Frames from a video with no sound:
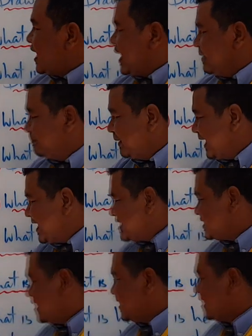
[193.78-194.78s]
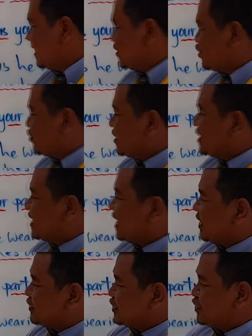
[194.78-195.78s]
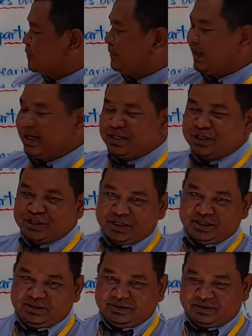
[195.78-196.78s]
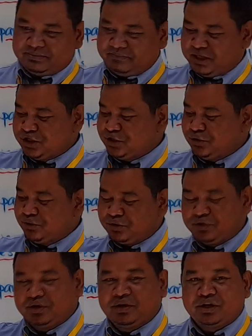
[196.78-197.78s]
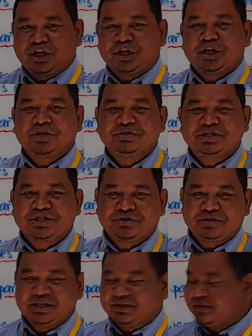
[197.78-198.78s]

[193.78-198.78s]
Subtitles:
I planting a tree. Now you know planting means you grow the tree.